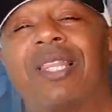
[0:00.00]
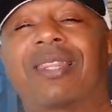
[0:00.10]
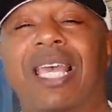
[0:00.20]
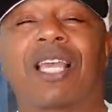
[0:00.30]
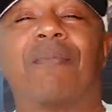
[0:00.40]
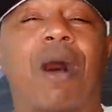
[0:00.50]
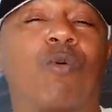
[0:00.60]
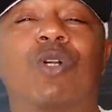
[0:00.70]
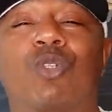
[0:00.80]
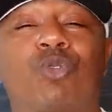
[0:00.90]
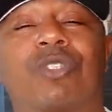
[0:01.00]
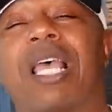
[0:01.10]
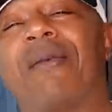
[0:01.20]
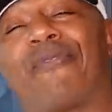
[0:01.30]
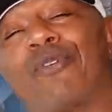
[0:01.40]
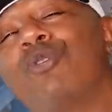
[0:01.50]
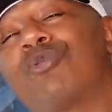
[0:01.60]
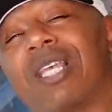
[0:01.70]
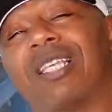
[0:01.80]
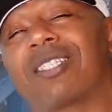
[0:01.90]
Think about what you say before you
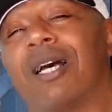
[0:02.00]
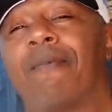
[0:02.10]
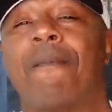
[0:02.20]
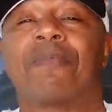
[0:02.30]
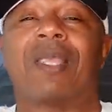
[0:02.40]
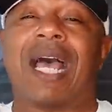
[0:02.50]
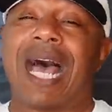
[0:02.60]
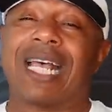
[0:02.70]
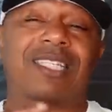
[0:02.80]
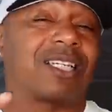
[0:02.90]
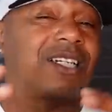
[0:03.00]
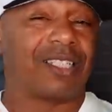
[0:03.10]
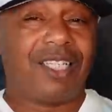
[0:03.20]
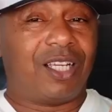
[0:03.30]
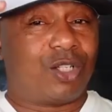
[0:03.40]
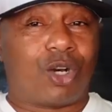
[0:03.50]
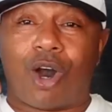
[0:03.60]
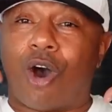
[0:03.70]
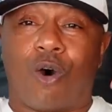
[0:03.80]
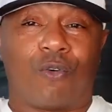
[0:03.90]
say something. I said, because he a little
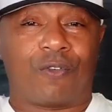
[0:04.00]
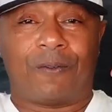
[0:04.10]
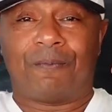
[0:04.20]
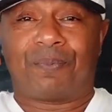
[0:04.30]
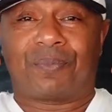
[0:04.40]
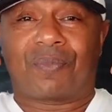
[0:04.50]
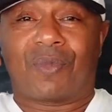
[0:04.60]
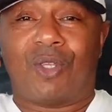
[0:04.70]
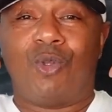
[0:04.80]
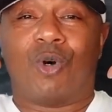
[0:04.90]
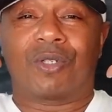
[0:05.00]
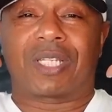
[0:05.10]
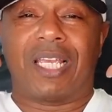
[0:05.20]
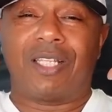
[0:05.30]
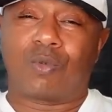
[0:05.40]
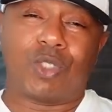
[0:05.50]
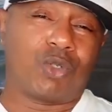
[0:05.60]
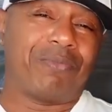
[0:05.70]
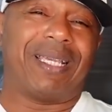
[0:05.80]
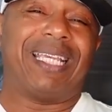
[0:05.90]
off. You know what I'm saying? He said, what
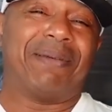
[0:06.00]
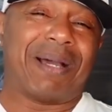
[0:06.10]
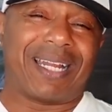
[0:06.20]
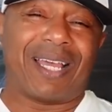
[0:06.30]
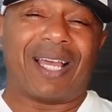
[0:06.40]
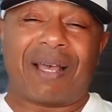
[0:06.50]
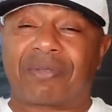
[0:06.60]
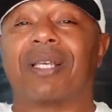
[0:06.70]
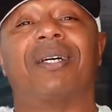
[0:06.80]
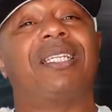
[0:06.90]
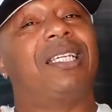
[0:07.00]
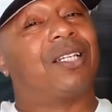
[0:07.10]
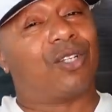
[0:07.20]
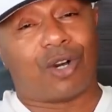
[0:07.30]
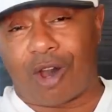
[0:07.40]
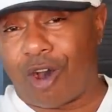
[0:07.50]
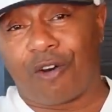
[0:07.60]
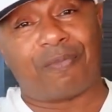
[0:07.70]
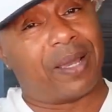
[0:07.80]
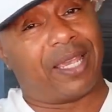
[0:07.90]
you mean by that? I'm saying, he a little
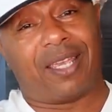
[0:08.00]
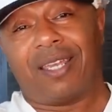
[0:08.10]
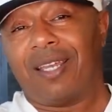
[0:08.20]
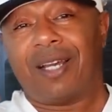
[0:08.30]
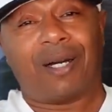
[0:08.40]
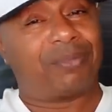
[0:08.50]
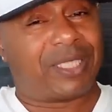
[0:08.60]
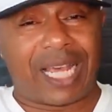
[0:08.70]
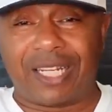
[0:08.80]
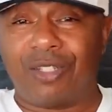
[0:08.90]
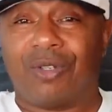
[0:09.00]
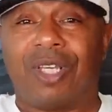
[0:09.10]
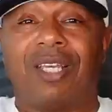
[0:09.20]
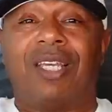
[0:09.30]
off, man. I'm telling you.